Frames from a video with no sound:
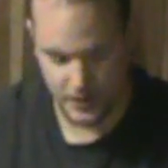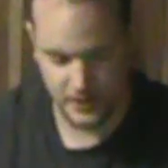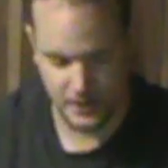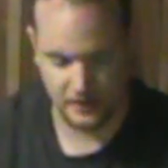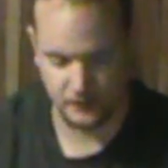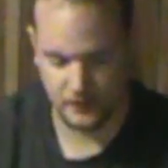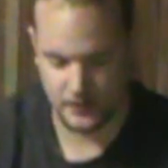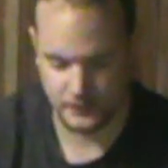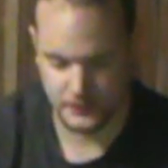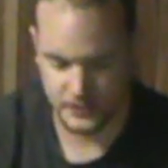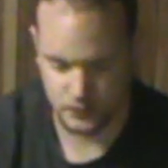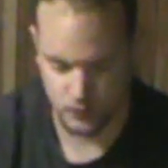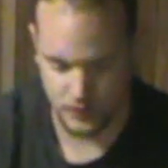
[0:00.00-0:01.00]
one. I
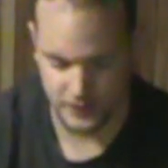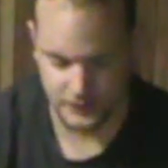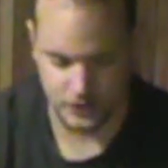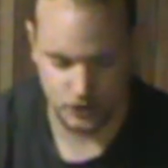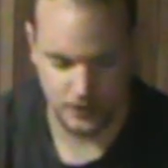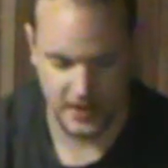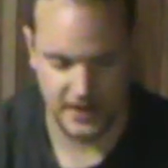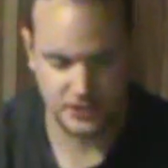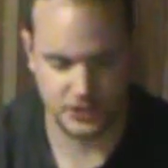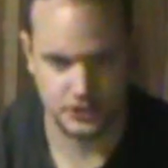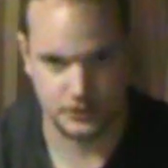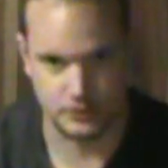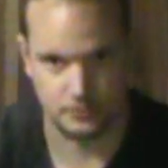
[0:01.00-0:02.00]
found this one in the
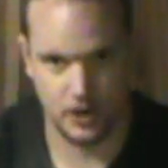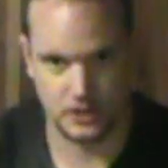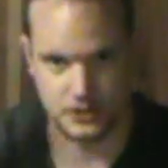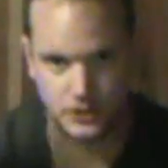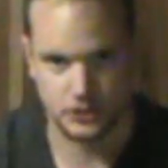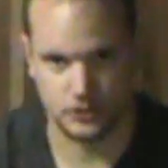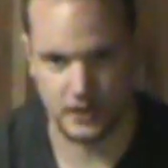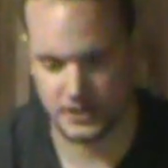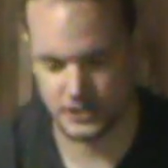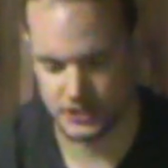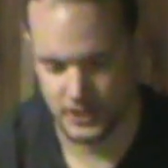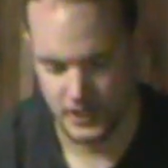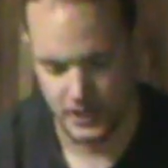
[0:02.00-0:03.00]
trash, this box in the
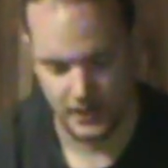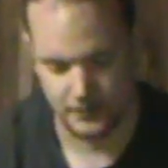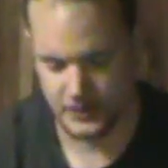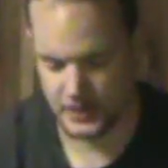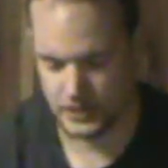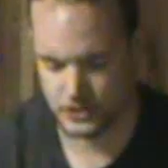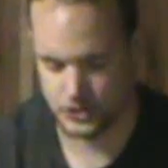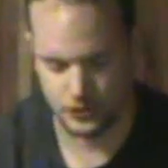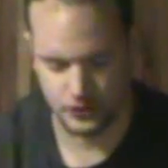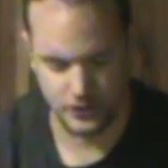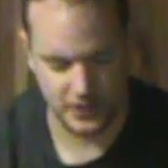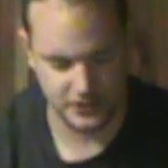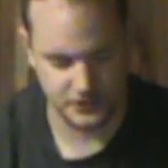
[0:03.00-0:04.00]
trash. I think I showed
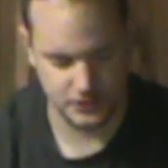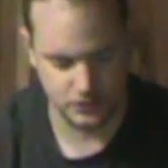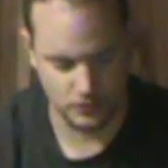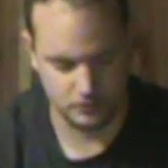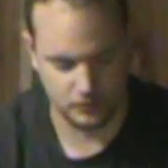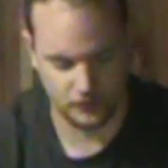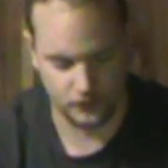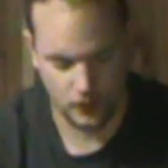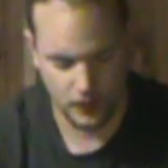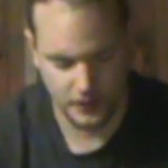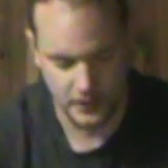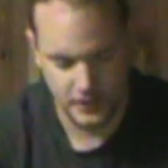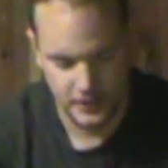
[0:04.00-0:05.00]
you guys this one
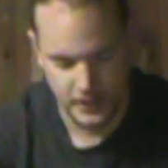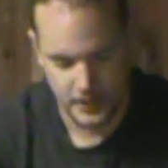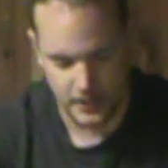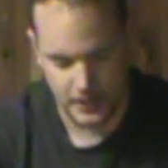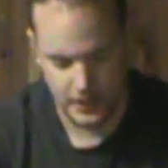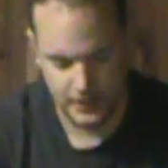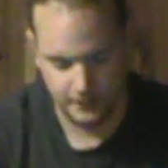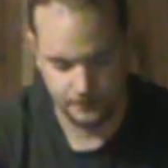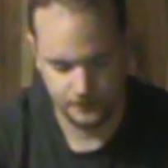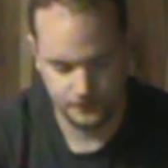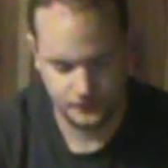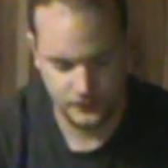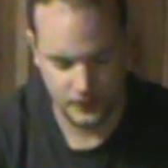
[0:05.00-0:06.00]
before.
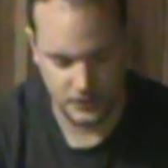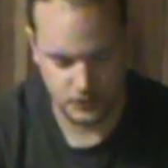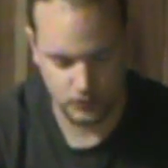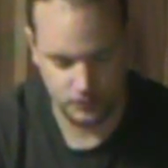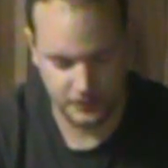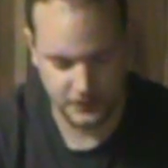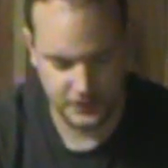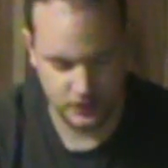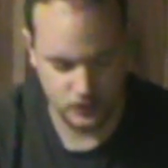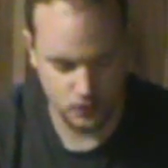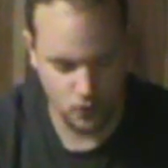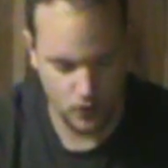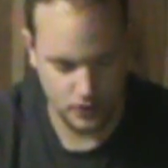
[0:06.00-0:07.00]
This would be
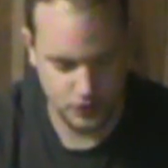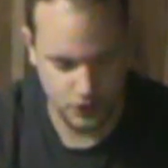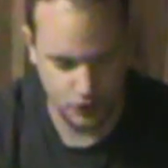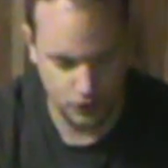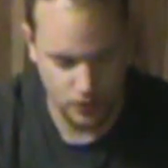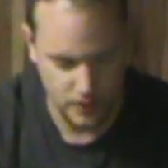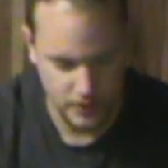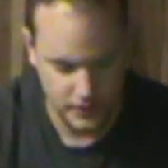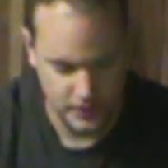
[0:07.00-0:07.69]
Gears of War 2,